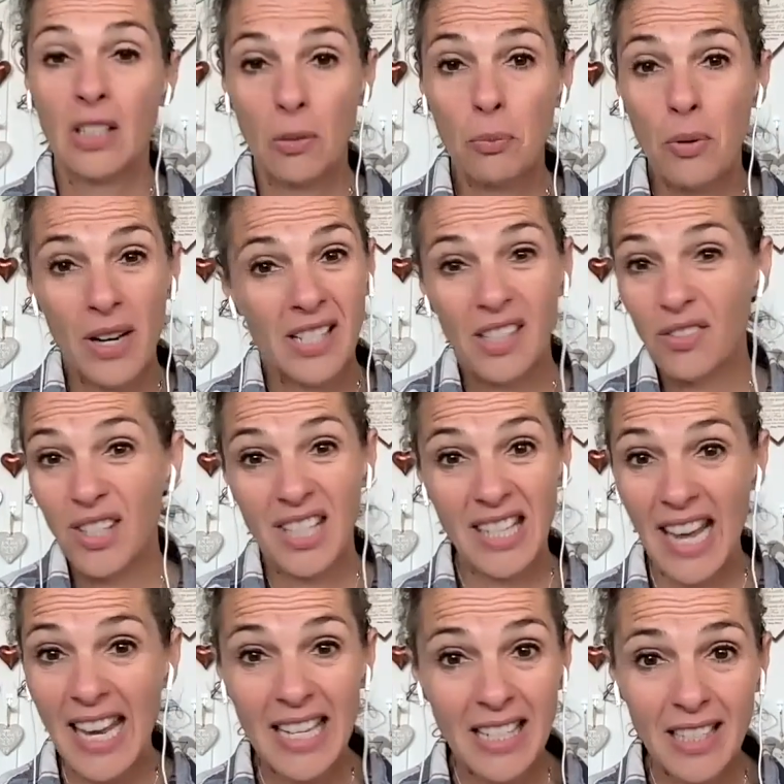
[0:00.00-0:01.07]
depressive
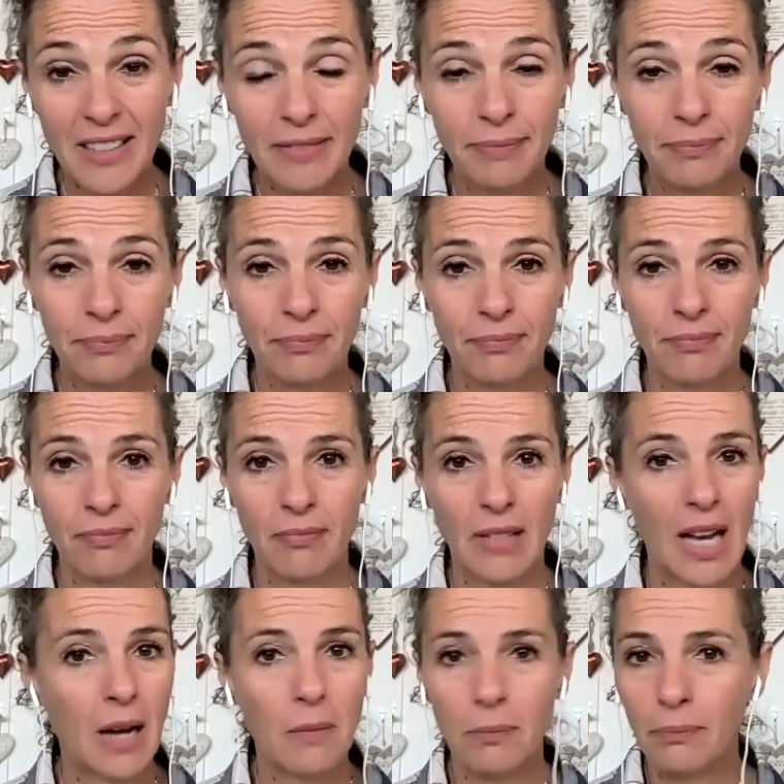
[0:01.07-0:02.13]
state.
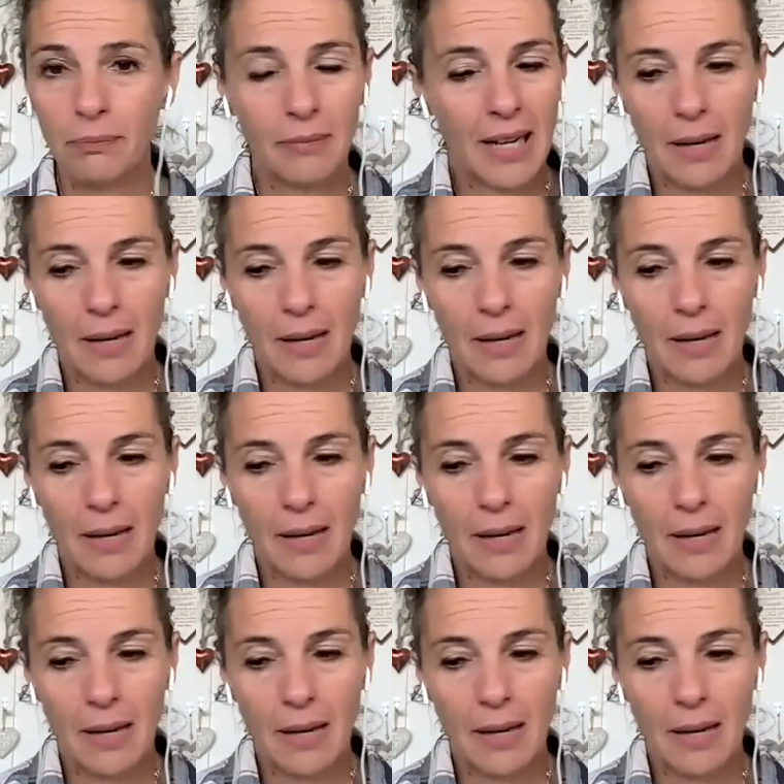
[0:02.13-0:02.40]
I'm